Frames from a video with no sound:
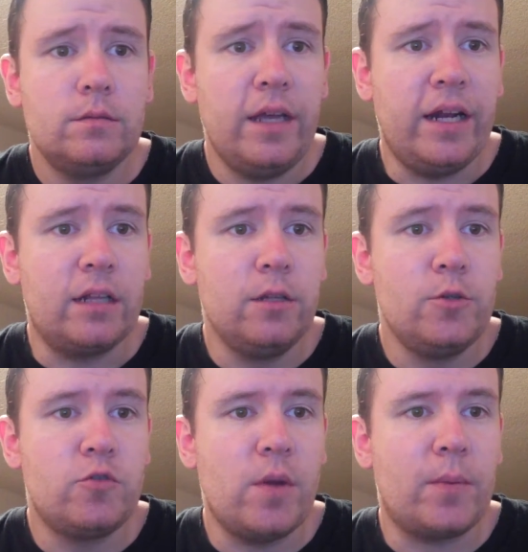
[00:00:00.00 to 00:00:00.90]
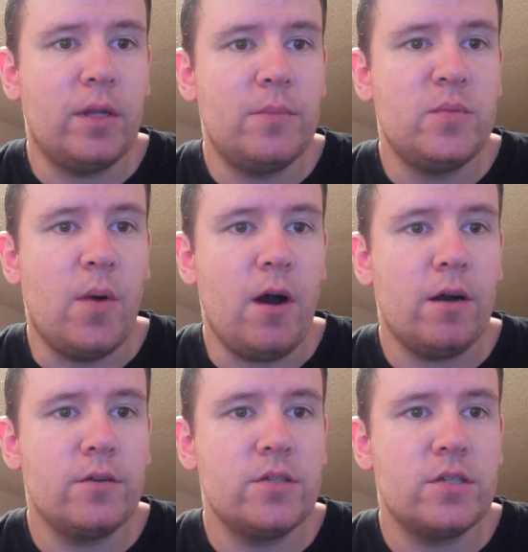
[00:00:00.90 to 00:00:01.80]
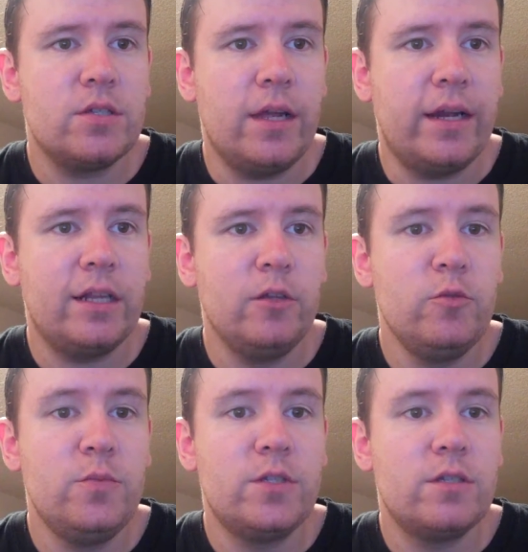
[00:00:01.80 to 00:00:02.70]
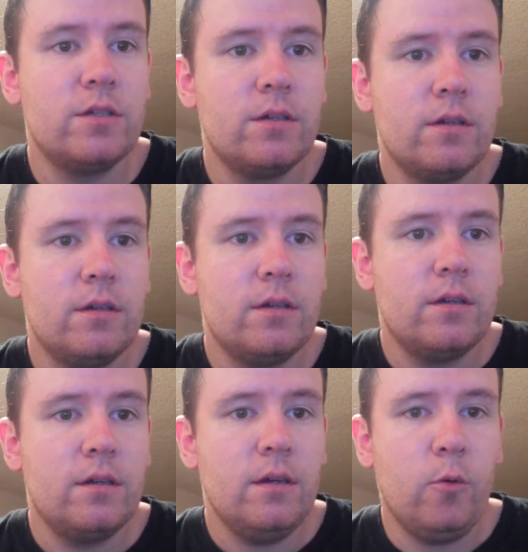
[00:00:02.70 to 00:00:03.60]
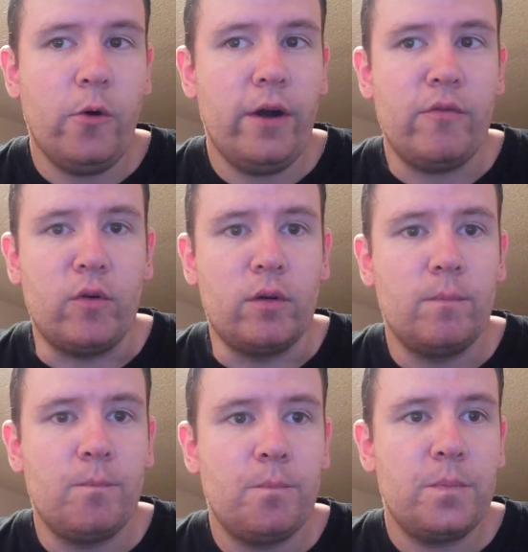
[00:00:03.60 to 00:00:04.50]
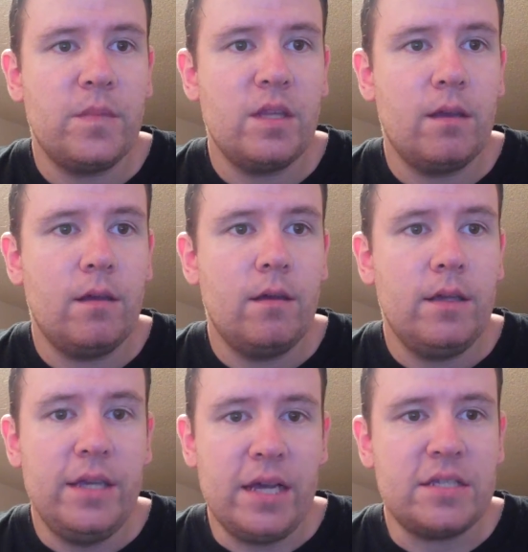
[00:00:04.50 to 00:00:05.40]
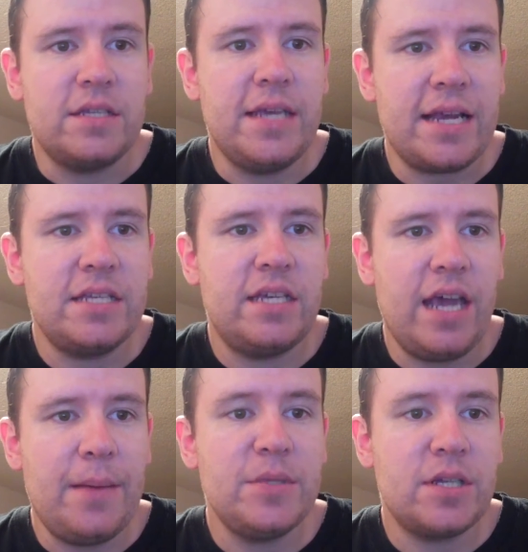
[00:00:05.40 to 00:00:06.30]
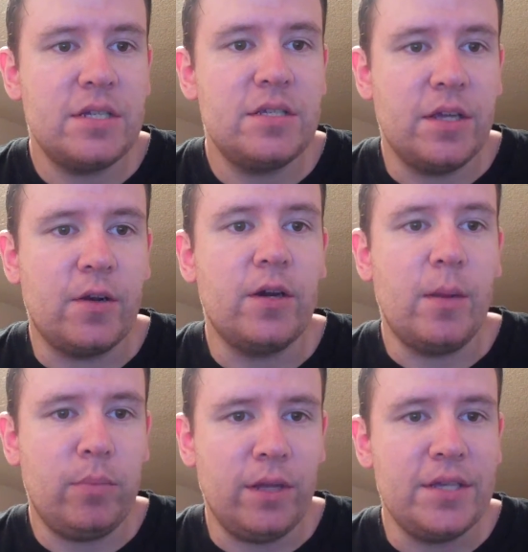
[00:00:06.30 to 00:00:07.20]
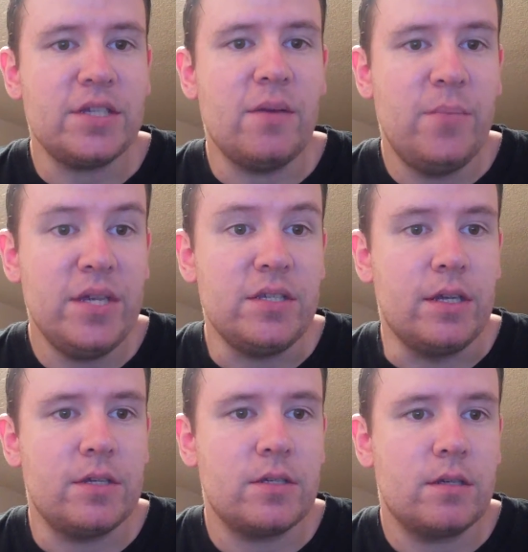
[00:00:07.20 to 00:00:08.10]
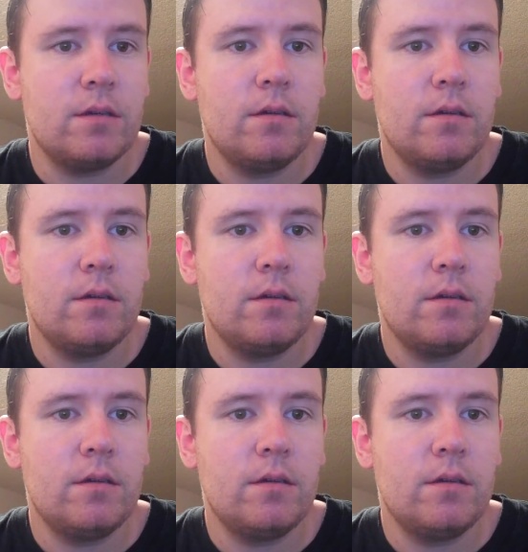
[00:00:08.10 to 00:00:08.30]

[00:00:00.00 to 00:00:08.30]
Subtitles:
That includes strip clubs, bars. That includes wherever. Yes, a taxi cab is considered a place of business.